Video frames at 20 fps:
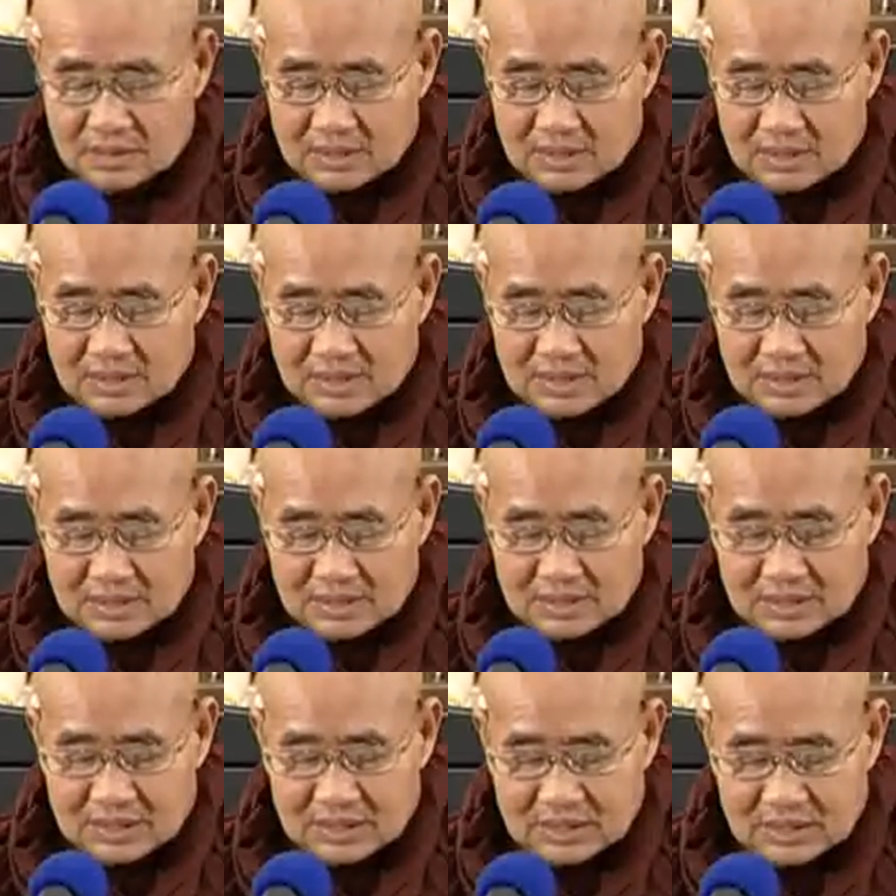At
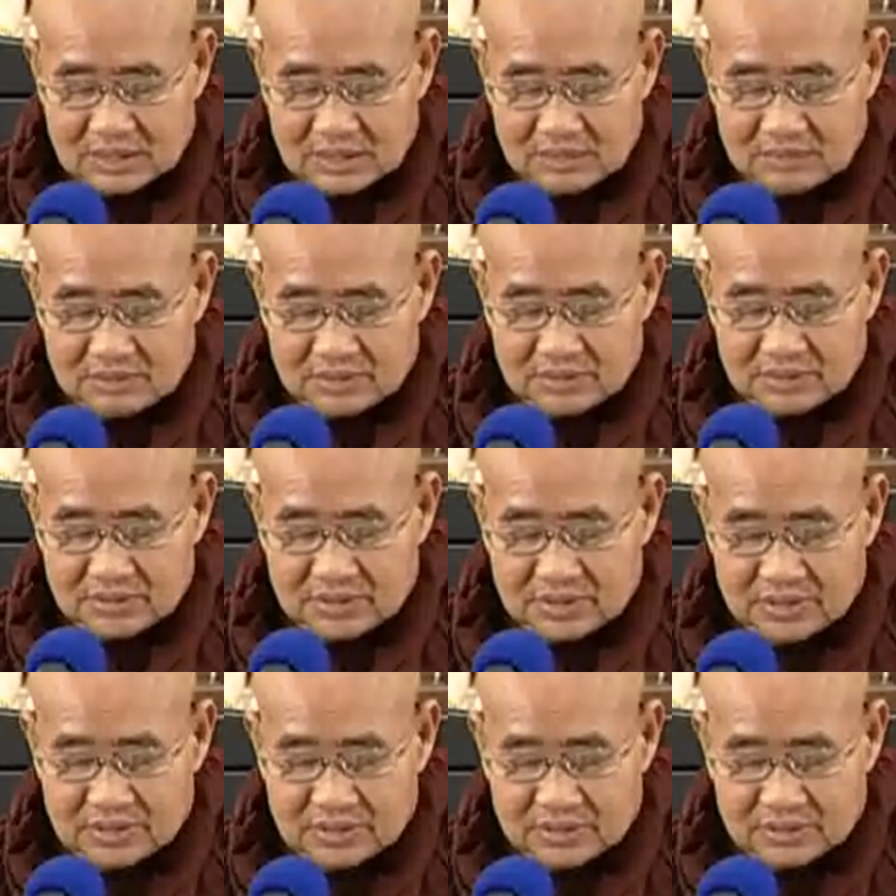that time, if you
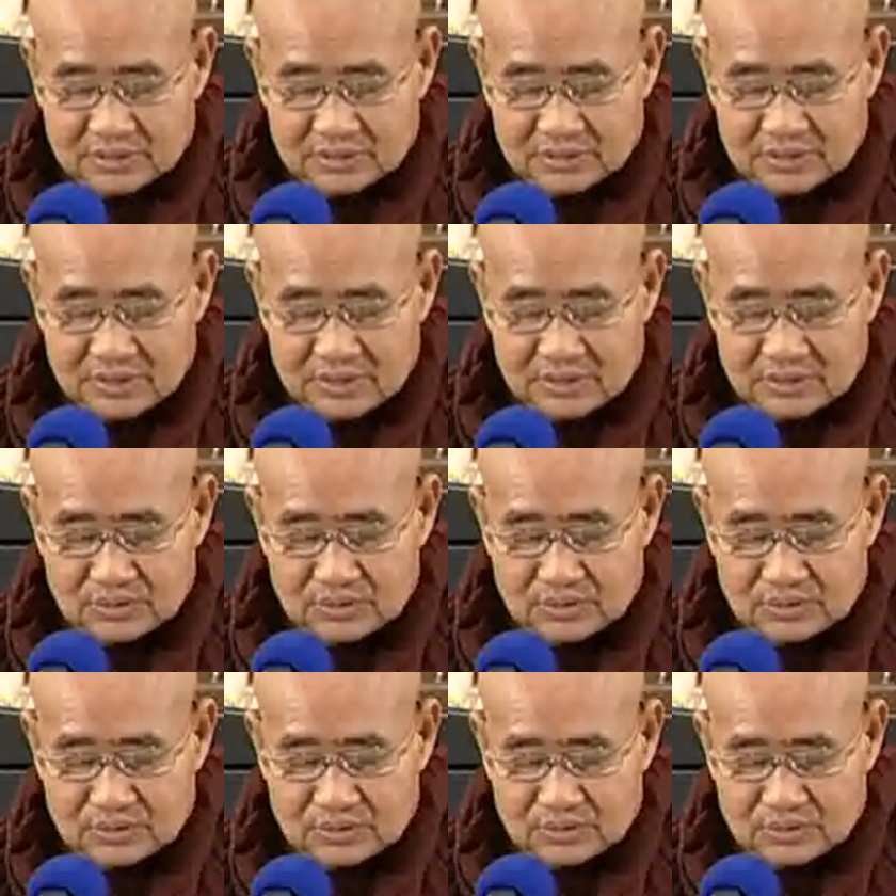can
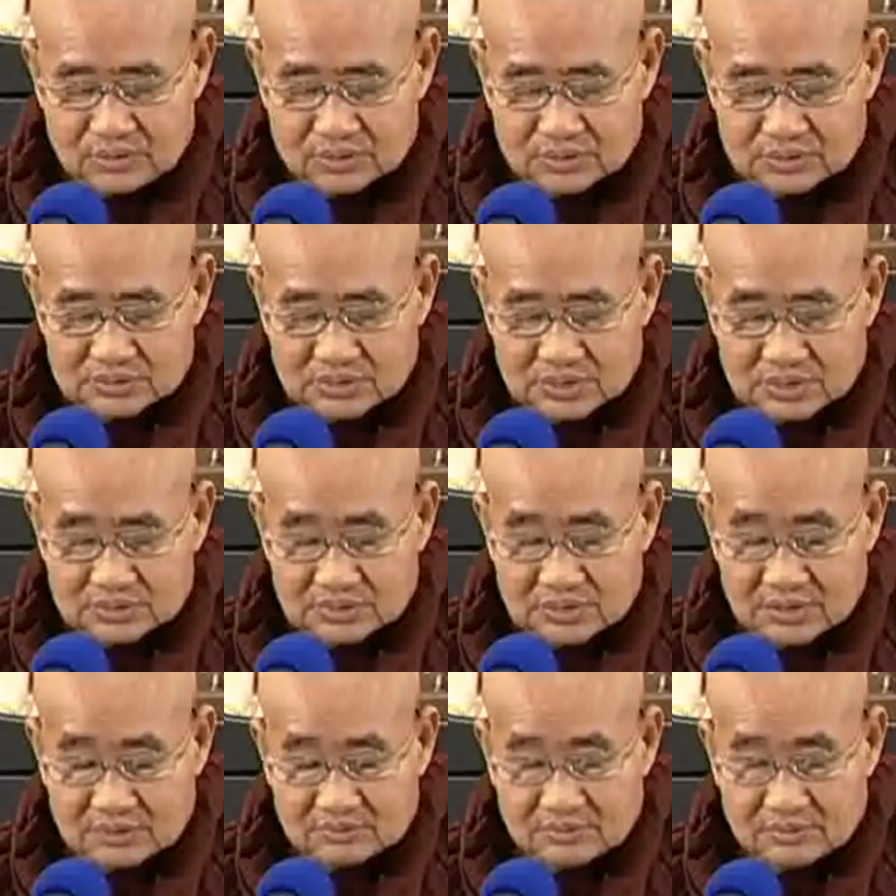continue to
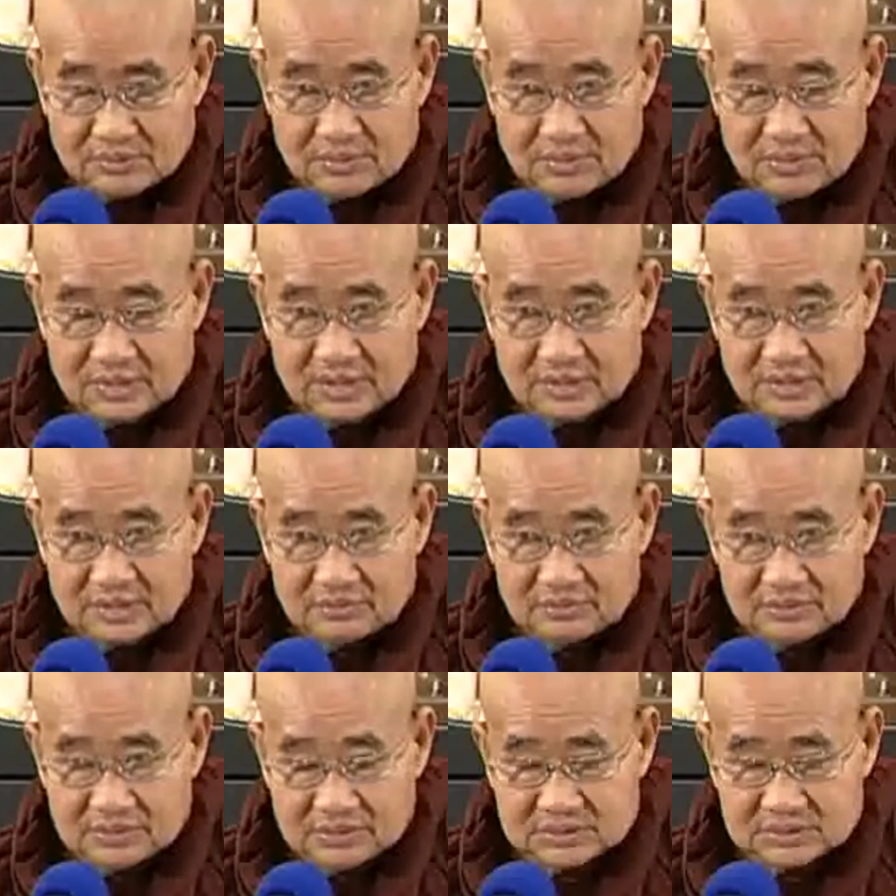concentrate 4
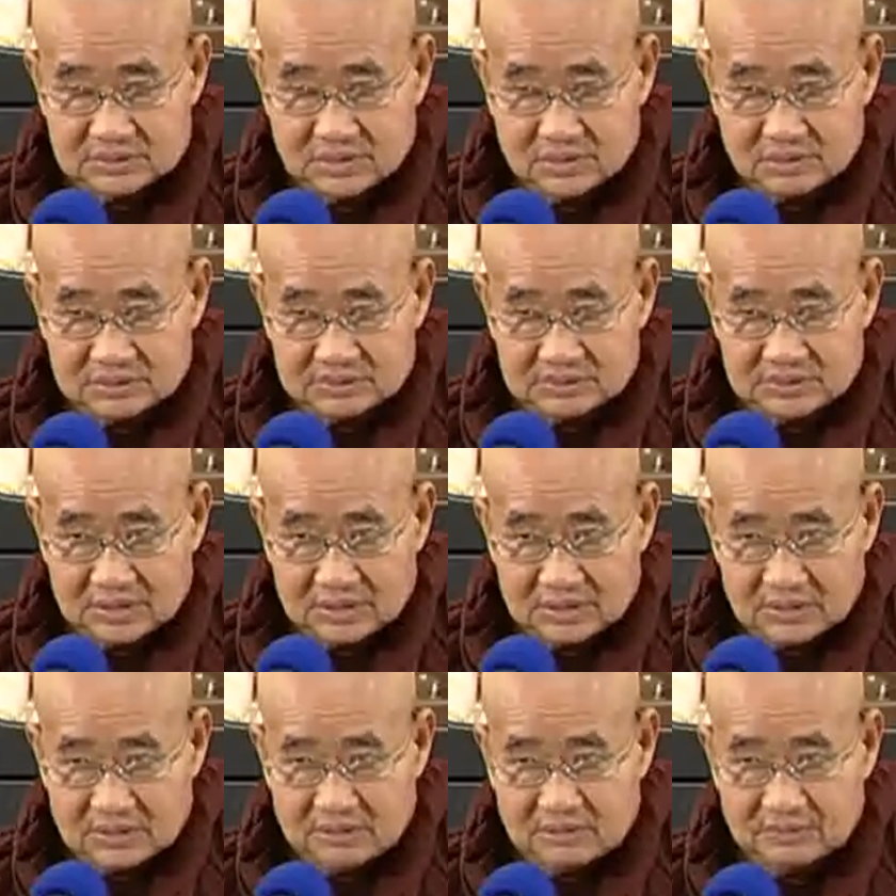elements object
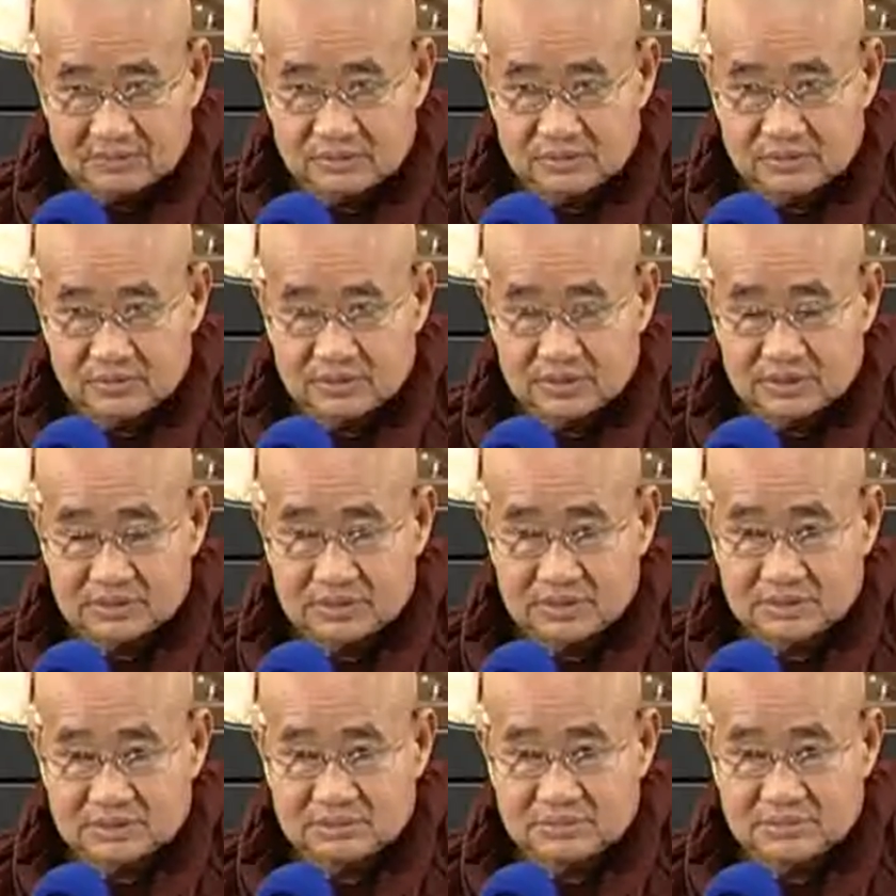of your
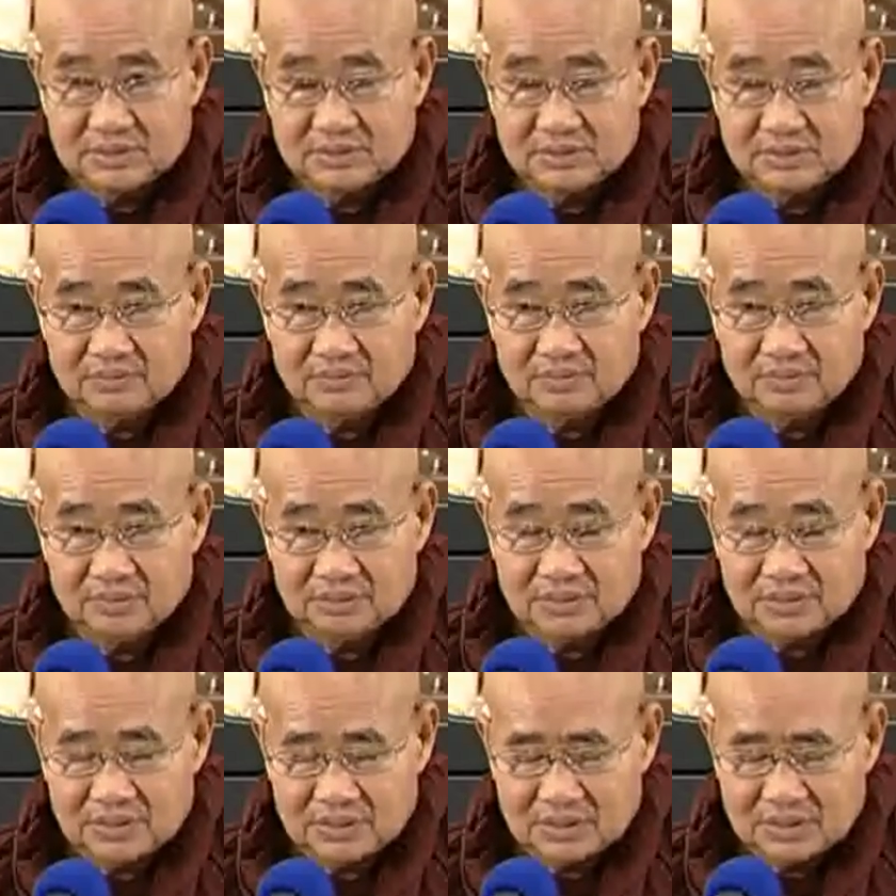transparent
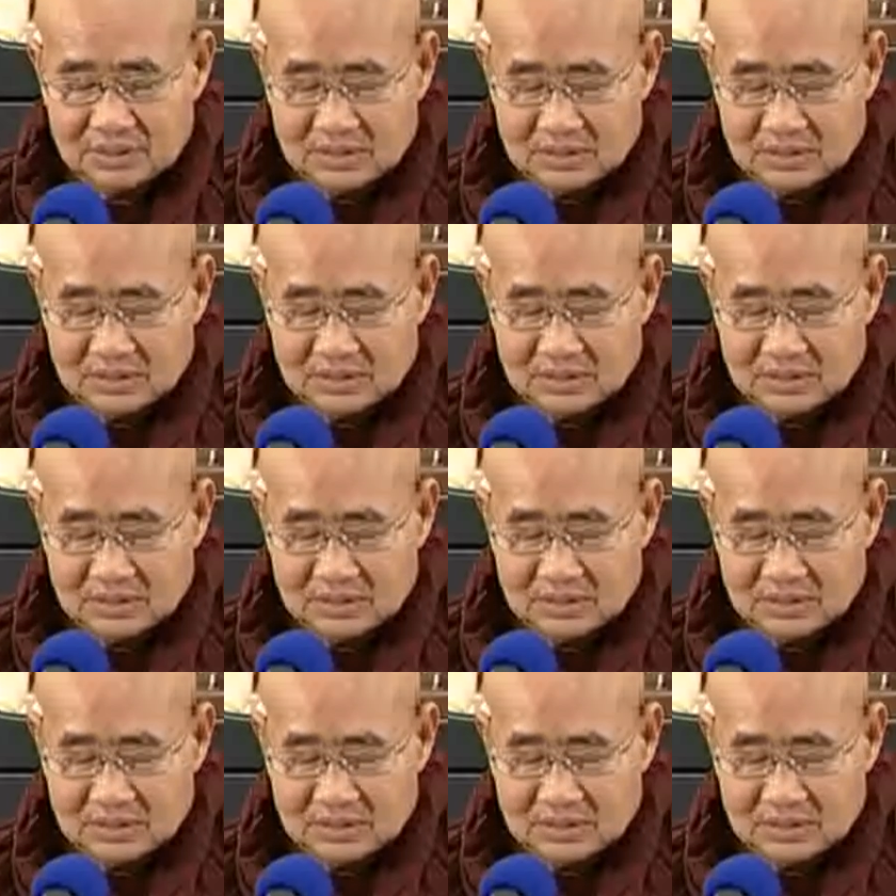body,